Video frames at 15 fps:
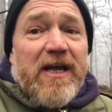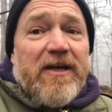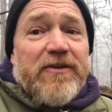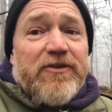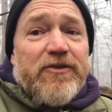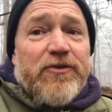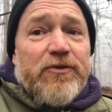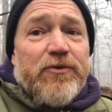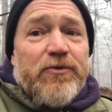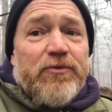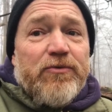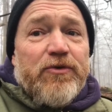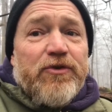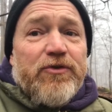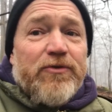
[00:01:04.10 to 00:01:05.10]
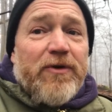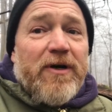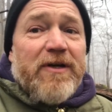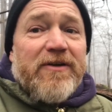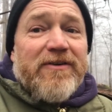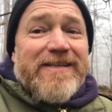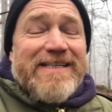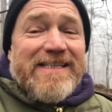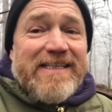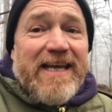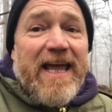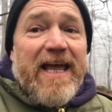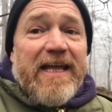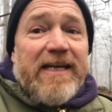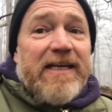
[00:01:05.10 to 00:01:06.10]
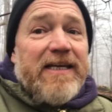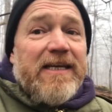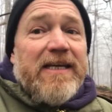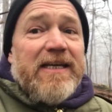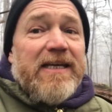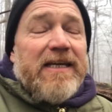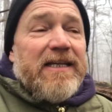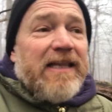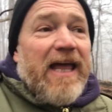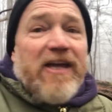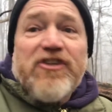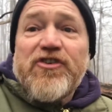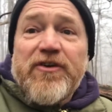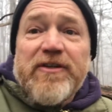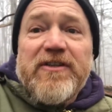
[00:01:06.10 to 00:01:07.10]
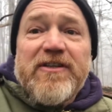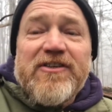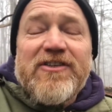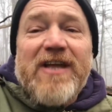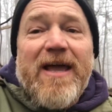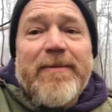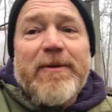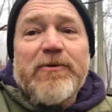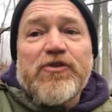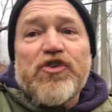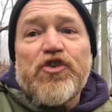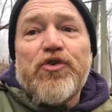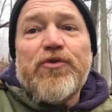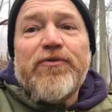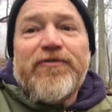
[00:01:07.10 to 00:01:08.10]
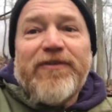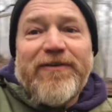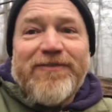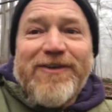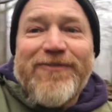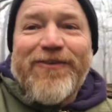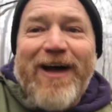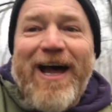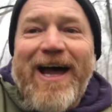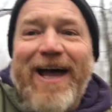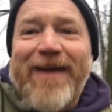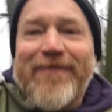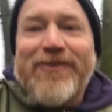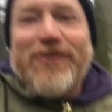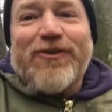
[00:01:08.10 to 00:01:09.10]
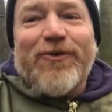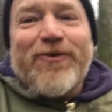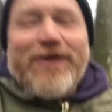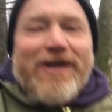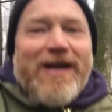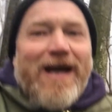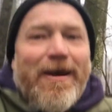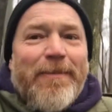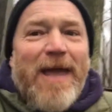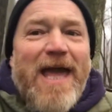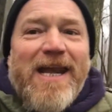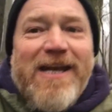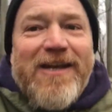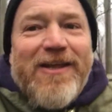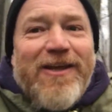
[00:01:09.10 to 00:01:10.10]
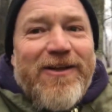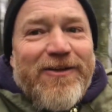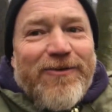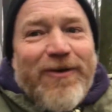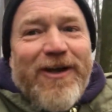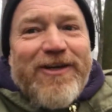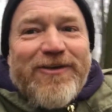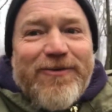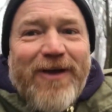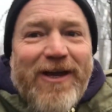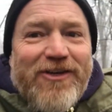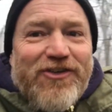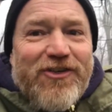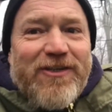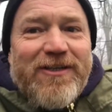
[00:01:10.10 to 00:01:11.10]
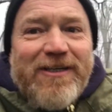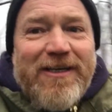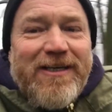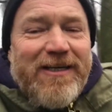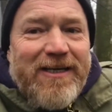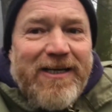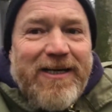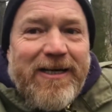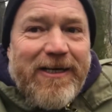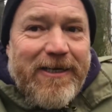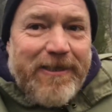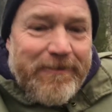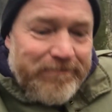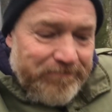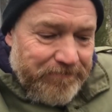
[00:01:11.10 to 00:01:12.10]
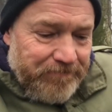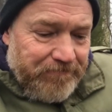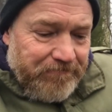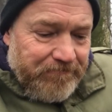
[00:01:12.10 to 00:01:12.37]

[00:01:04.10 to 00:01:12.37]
down to 210. Last year at this time it was 255, so I'm headed in the right direction. Um,